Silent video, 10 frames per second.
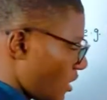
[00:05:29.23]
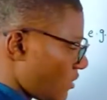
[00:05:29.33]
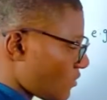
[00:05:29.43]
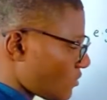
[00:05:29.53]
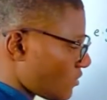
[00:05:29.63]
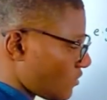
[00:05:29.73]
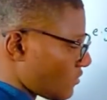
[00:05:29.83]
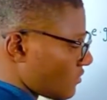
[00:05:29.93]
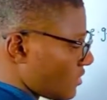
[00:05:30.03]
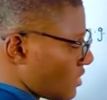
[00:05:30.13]
root of
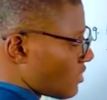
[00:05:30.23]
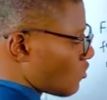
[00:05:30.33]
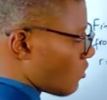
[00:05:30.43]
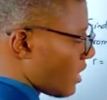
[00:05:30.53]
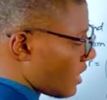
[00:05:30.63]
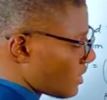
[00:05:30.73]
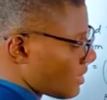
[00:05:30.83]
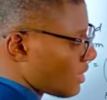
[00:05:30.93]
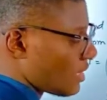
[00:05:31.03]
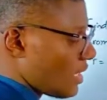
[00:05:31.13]
this squared
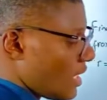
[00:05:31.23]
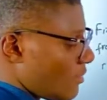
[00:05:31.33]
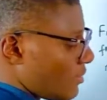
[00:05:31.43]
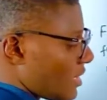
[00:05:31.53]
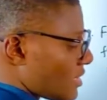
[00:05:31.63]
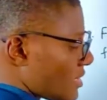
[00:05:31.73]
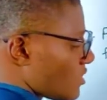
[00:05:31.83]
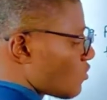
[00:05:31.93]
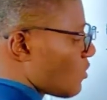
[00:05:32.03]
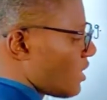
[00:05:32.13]
plus this
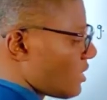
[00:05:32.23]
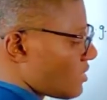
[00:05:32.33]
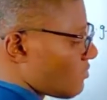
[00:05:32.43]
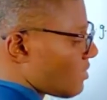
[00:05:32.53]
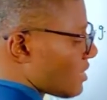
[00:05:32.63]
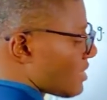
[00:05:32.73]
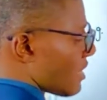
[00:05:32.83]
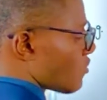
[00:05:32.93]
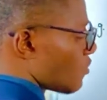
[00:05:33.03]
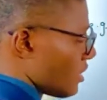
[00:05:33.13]
squared plus that
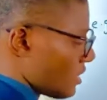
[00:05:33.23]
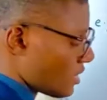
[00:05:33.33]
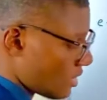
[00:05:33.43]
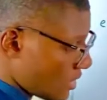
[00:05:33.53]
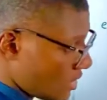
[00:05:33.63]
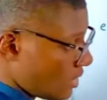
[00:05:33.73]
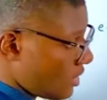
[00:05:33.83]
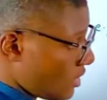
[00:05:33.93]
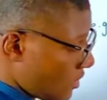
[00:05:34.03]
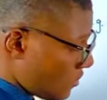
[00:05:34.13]
squared.
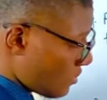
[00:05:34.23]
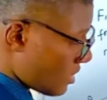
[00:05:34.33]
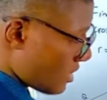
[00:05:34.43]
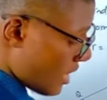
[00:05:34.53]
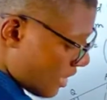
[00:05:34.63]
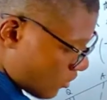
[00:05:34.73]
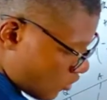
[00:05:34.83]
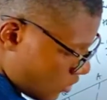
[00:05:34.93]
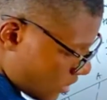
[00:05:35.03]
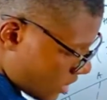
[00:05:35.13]
So we're saying
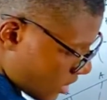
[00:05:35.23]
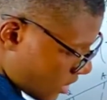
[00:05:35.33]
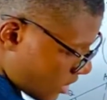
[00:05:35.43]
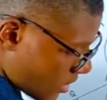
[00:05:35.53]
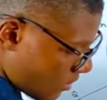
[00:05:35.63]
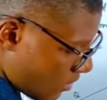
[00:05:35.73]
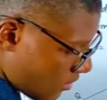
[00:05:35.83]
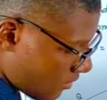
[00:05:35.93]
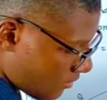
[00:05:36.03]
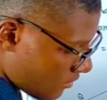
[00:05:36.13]
root
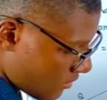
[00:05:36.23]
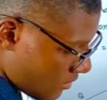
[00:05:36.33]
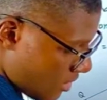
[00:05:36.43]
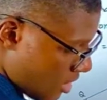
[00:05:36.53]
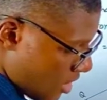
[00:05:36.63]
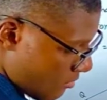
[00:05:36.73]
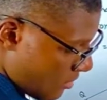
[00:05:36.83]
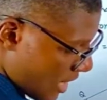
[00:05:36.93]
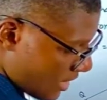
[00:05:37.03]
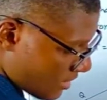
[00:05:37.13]
of
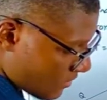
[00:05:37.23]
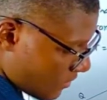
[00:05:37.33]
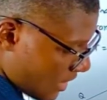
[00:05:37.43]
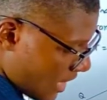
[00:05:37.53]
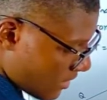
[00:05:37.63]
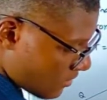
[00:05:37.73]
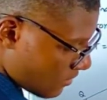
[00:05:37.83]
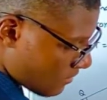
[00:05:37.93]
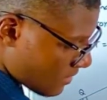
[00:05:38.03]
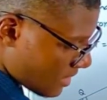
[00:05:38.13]
minus 48 over
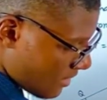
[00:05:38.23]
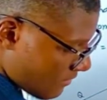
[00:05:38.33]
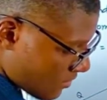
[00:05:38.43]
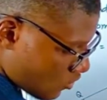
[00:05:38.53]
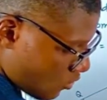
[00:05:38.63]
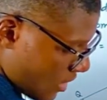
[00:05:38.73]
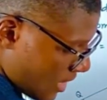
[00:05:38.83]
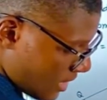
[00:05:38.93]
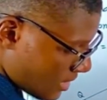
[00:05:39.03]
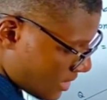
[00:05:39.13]
7 squared